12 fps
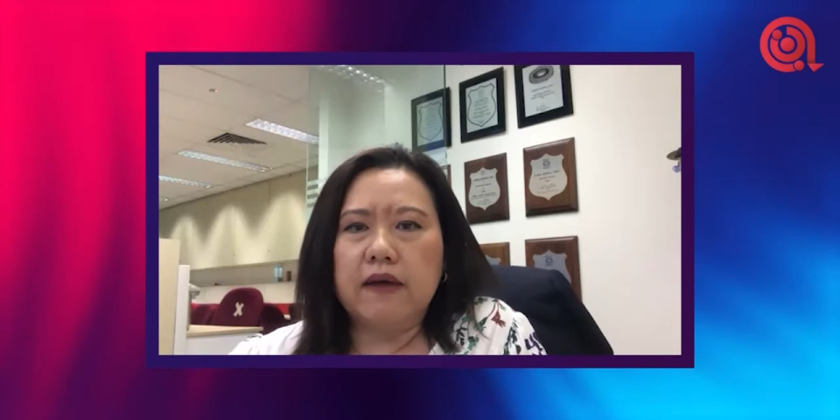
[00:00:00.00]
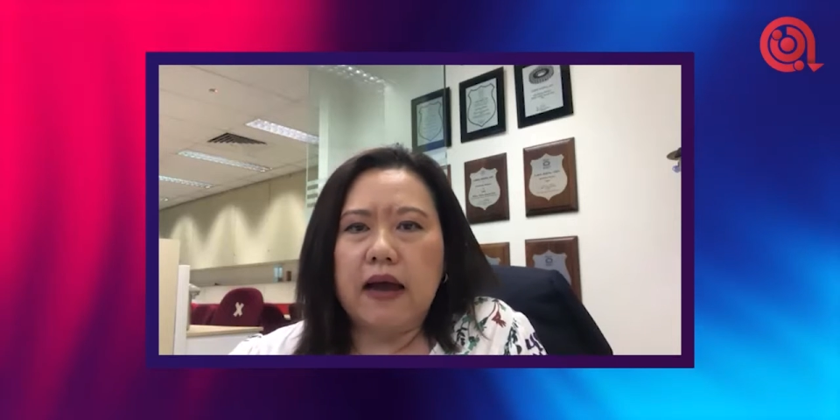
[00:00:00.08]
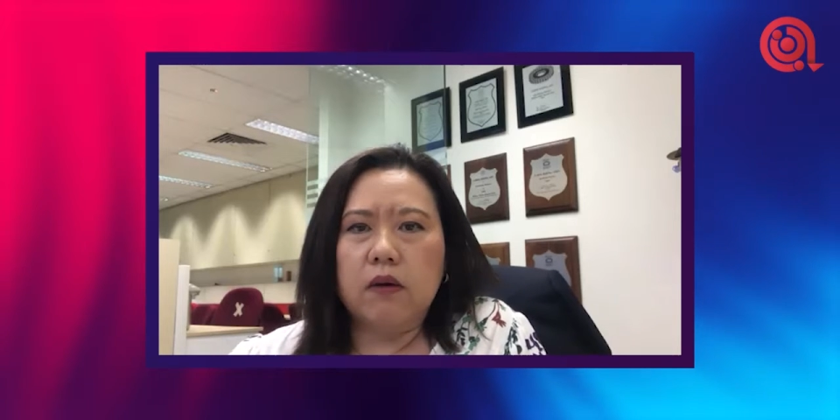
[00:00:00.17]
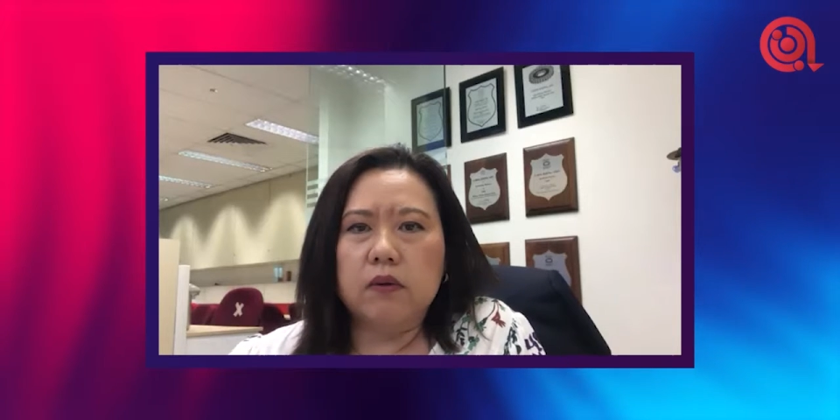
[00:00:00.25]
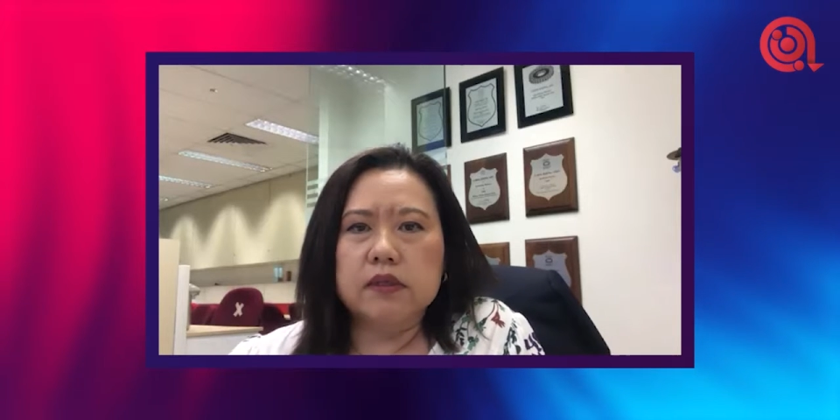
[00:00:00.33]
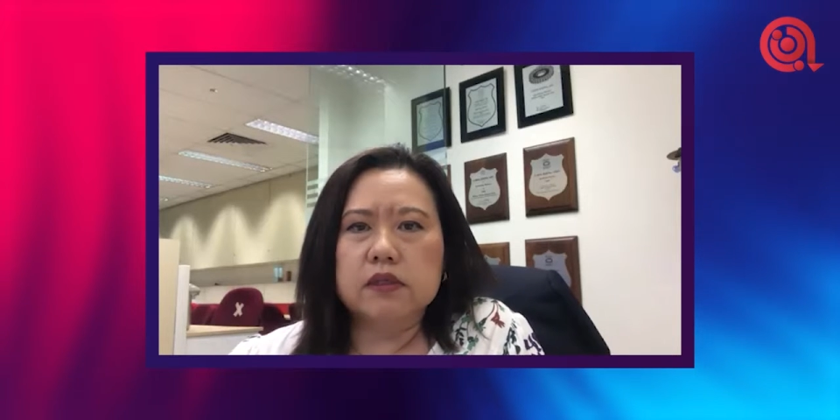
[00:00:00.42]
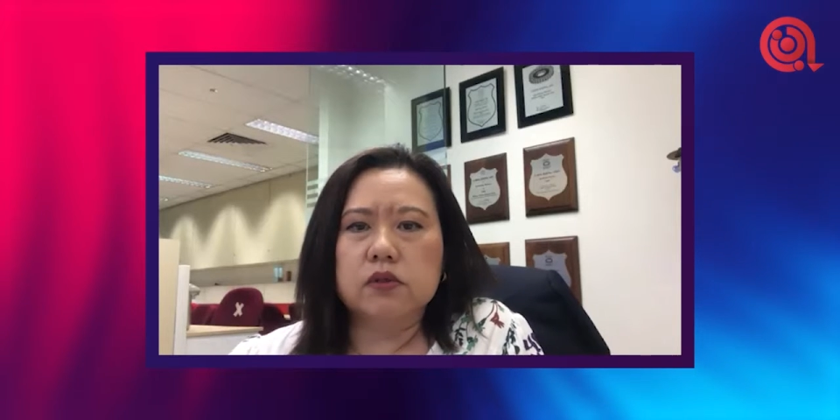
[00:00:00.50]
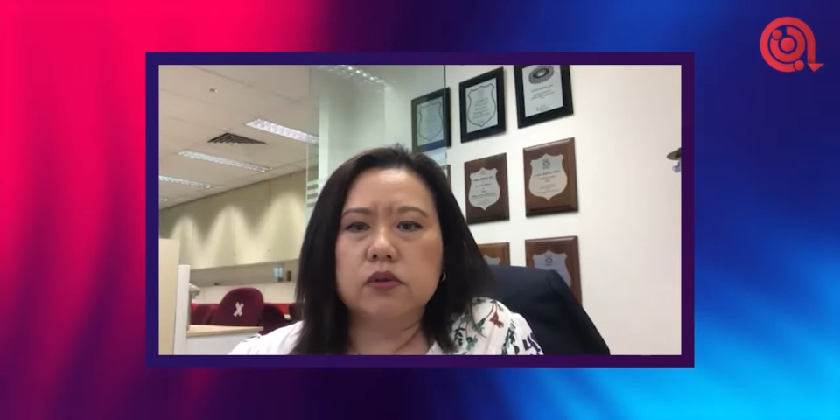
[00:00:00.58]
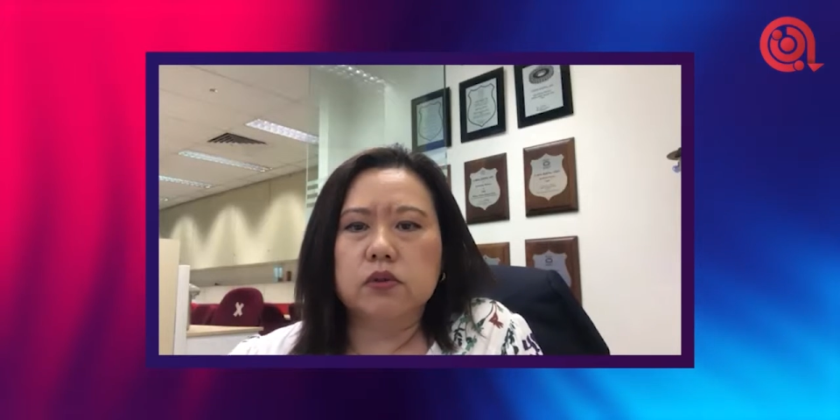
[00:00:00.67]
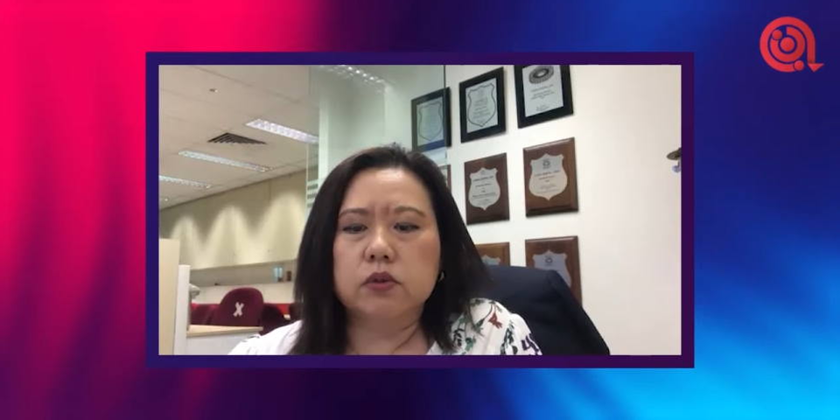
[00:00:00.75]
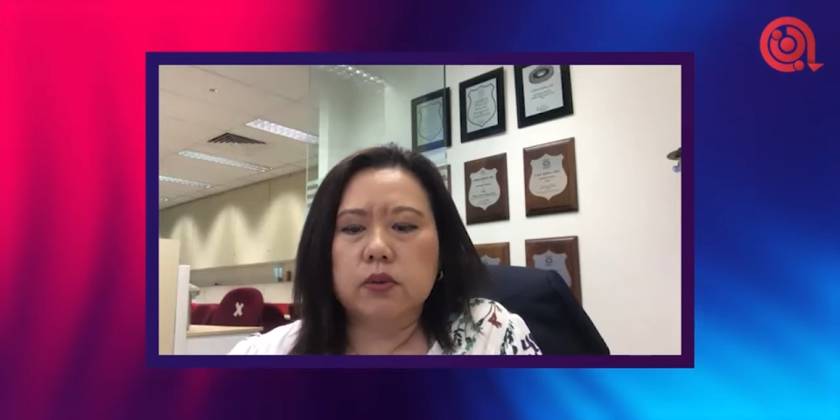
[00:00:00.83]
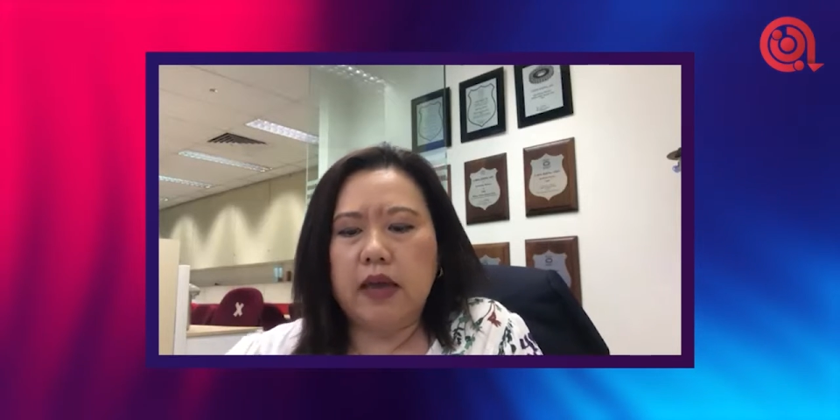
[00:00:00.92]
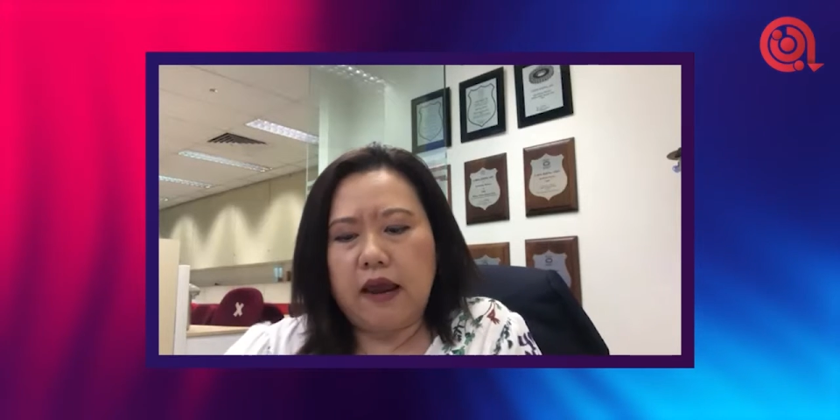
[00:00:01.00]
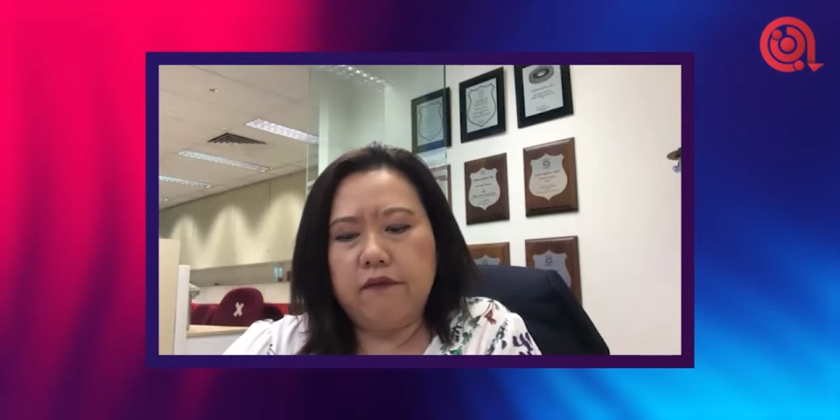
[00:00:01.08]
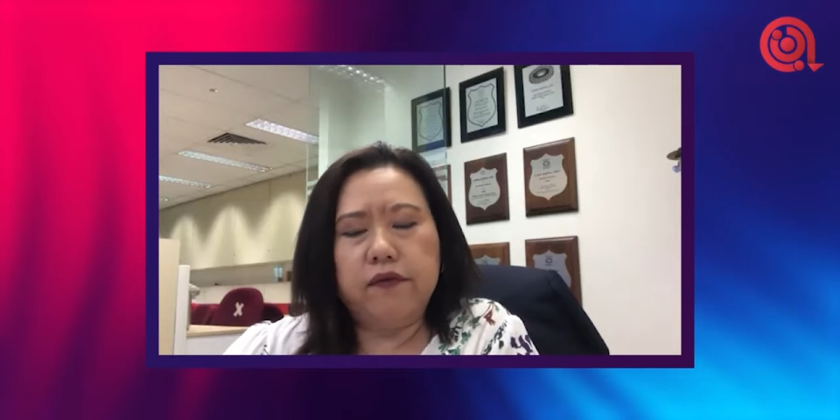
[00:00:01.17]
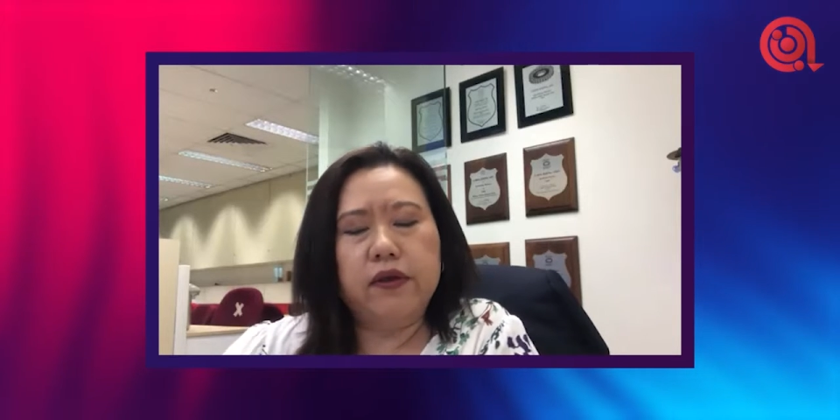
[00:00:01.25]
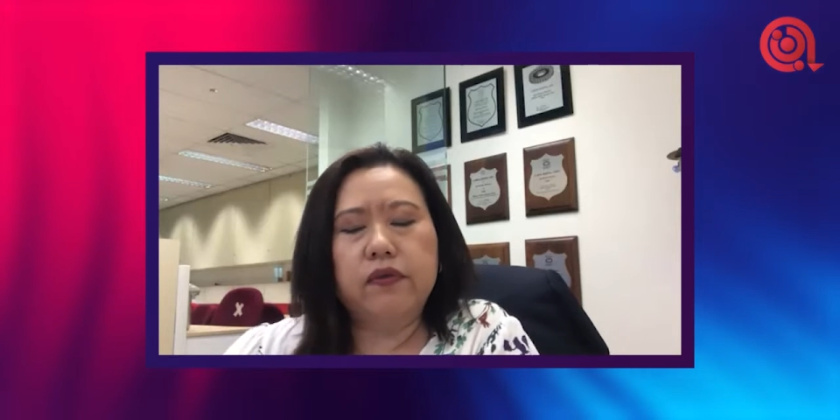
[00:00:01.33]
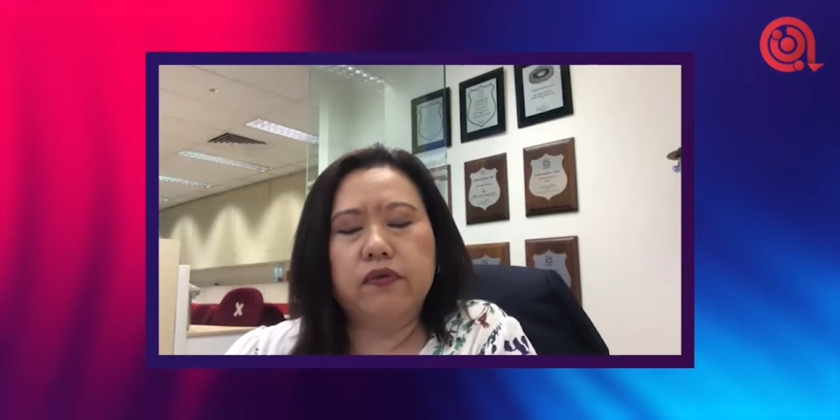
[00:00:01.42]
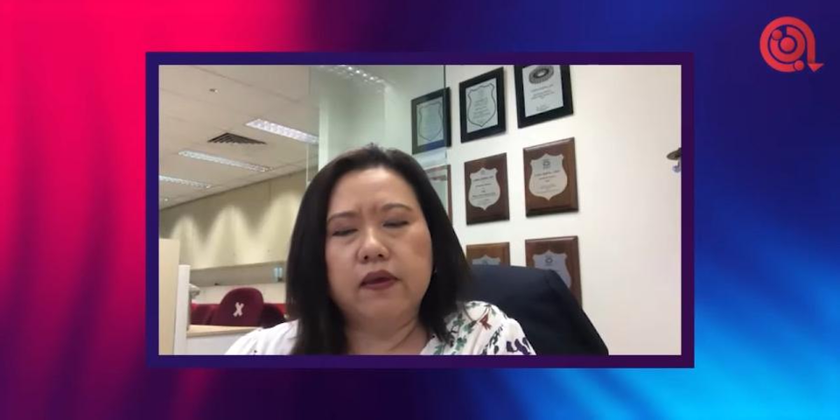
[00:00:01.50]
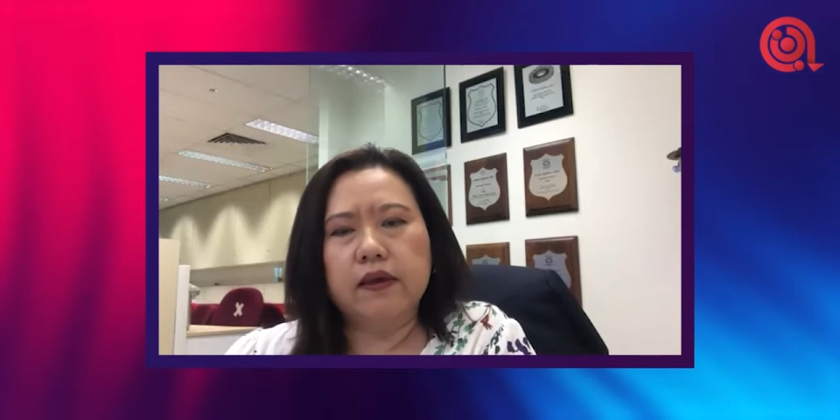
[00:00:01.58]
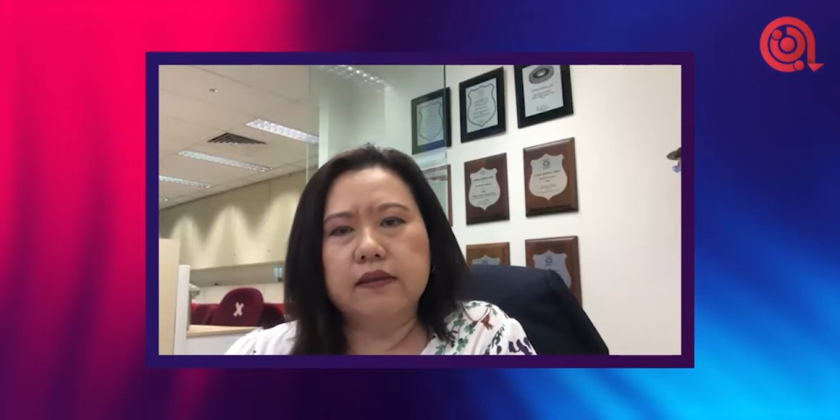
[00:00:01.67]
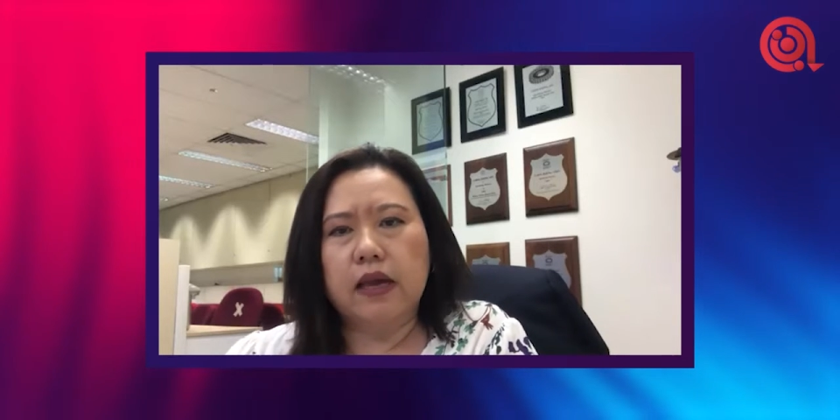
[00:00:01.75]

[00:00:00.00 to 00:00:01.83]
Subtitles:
hours to do everything